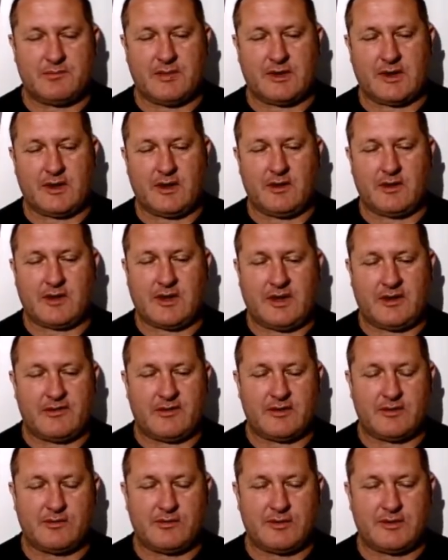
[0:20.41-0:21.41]
but I'll
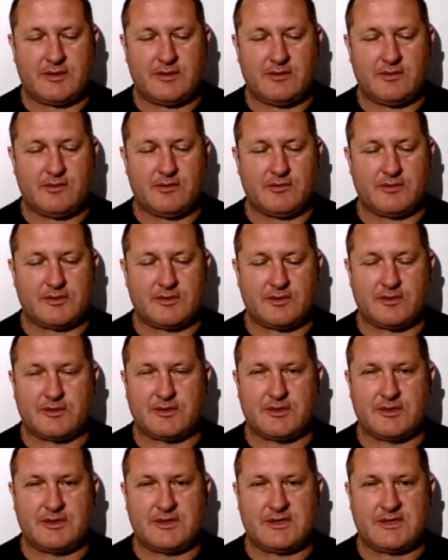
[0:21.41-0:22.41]
cover it with you. It was
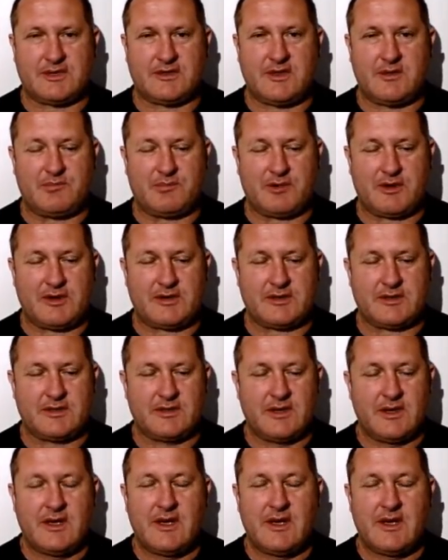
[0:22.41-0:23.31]
also in City Press.